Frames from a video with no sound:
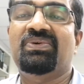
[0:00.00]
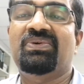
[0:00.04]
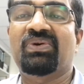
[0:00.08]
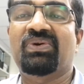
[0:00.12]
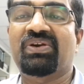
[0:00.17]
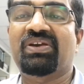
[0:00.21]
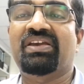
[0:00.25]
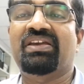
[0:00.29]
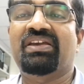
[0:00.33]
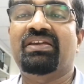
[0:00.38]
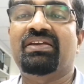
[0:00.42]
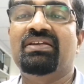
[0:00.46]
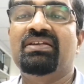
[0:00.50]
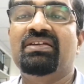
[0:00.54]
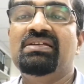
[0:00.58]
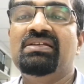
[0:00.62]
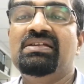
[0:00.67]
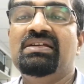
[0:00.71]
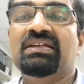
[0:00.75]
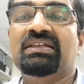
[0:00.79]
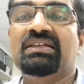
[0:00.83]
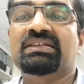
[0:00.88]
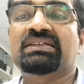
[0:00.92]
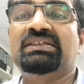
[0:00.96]
Okay,
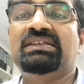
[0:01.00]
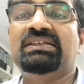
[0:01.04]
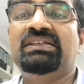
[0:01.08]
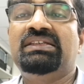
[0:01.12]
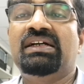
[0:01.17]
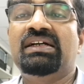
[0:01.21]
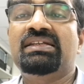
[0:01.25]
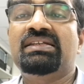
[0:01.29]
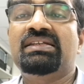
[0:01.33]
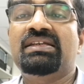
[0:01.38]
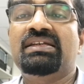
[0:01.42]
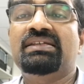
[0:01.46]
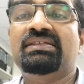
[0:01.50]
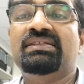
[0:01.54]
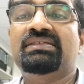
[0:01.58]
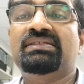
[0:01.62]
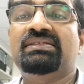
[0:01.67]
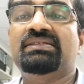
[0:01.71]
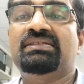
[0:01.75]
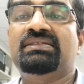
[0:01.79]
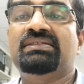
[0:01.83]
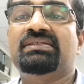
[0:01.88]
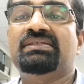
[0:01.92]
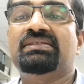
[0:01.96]
that
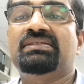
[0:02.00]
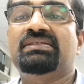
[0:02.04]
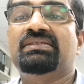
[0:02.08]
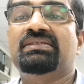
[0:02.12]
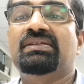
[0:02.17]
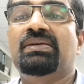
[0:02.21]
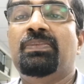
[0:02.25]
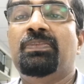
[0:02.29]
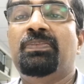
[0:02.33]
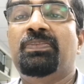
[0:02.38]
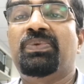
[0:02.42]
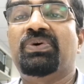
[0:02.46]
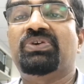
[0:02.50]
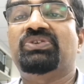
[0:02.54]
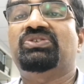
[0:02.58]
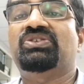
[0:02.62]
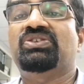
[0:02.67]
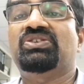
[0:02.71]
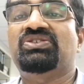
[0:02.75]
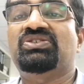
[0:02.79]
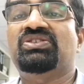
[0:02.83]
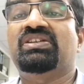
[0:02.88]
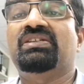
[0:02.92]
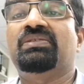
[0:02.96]
is
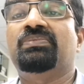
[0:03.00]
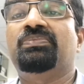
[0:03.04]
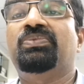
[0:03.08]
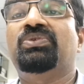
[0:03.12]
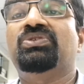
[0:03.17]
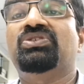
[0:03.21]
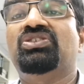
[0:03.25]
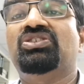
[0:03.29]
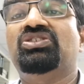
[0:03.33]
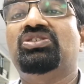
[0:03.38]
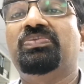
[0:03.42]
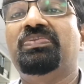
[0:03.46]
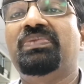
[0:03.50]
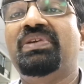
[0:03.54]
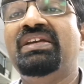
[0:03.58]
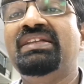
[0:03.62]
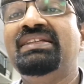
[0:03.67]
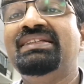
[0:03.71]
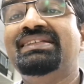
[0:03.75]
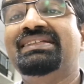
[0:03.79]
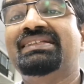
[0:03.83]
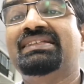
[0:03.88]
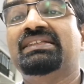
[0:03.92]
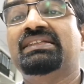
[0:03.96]
possession. Possession
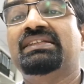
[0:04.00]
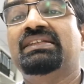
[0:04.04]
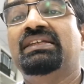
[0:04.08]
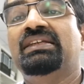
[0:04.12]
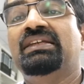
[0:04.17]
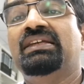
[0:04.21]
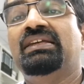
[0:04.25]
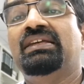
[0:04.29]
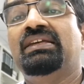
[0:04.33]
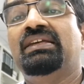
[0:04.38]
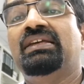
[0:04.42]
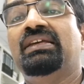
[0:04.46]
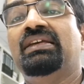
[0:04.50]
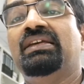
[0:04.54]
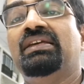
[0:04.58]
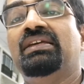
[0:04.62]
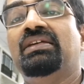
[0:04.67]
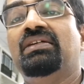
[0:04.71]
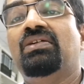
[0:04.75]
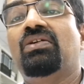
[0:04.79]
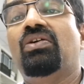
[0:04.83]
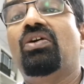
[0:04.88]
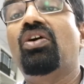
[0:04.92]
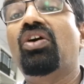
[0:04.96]
means
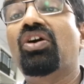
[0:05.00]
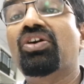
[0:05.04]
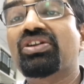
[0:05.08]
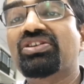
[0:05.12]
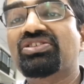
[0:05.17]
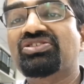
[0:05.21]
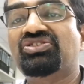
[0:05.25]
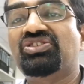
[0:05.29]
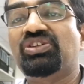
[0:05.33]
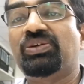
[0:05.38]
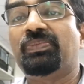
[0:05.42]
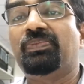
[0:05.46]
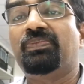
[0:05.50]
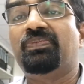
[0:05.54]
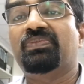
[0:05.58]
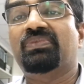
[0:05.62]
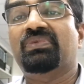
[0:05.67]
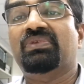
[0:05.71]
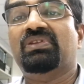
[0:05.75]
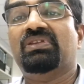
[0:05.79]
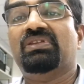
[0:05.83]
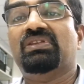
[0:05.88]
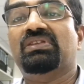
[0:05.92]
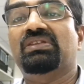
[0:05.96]
ownership,
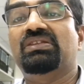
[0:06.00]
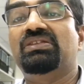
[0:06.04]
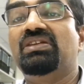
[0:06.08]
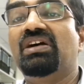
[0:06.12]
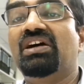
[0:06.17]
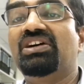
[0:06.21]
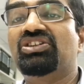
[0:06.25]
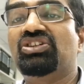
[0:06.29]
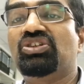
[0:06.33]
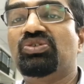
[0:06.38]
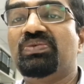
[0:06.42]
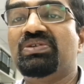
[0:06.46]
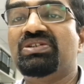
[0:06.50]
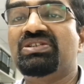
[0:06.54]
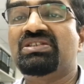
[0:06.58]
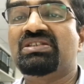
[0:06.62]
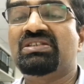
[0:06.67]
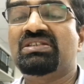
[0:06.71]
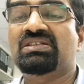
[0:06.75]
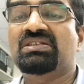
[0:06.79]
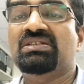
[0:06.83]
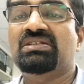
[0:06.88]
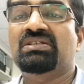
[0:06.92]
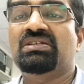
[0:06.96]
that
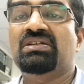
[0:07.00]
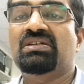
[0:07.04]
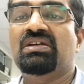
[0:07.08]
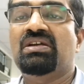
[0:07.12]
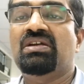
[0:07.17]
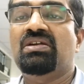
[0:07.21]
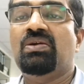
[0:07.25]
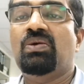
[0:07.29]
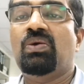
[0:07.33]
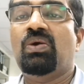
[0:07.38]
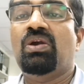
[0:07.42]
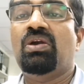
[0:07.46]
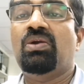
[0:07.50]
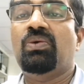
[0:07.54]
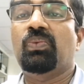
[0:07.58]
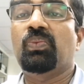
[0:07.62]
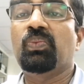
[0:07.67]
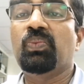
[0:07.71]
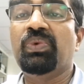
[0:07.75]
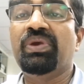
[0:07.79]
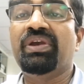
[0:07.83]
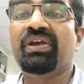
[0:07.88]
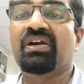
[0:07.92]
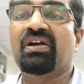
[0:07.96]
which
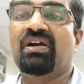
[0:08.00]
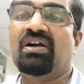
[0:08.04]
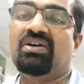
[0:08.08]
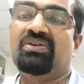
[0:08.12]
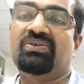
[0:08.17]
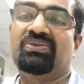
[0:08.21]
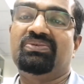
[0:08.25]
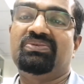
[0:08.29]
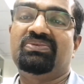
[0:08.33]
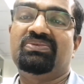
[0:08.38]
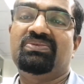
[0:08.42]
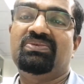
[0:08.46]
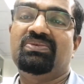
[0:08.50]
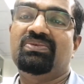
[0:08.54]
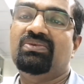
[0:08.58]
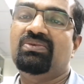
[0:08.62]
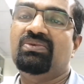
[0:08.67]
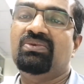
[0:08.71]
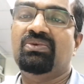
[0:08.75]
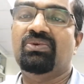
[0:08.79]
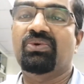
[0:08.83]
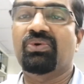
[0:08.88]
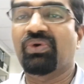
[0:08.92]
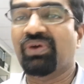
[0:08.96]
we have.
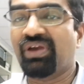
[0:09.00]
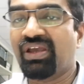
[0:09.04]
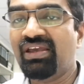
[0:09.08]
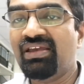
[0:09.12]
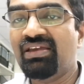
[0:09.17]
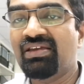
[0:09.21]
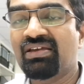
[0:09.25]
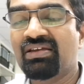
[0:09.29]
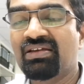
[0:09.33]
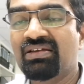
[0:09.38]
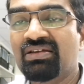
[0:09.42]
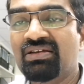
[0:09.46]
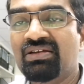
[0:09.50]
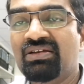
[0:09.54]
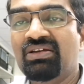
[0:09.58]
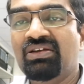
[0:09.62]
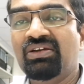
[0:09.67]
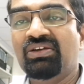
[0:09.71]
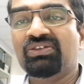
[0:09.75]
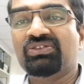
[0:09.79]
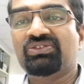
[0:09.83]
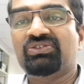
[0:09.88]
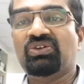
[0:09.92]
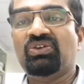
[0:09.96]
Okay,
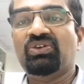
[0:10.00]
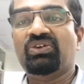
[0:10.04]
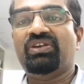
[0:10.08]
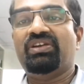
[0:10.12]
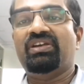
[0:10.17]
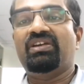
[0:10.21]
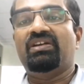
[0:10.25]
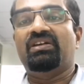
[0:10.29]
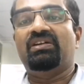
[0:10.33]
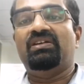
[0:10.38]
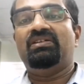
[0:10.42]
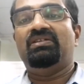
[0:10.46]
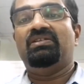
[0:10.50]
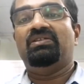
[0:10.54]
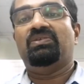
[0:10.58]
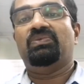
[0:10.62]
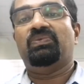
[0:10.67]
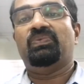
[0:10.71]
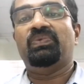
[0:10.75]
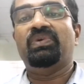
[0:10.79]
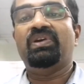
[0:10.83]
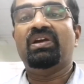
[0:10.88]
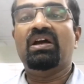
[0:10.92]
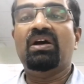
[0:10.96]
so here
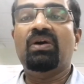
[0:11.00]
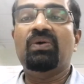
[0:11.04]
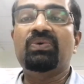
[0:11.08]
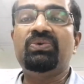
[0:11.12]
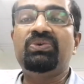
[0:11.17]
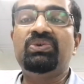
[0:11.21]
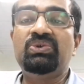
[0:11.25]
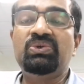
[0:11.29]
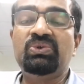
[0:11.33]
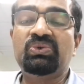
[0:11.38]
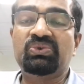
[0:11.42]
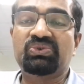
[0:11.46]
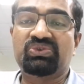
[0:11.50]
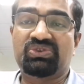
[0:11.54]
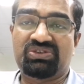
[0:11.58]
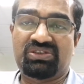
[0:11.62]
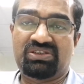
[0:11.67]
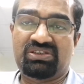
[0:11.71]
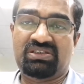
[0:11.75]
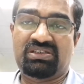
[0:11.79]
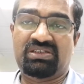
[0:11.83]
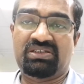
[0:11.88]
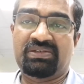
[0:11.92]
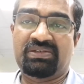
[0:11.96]
we have used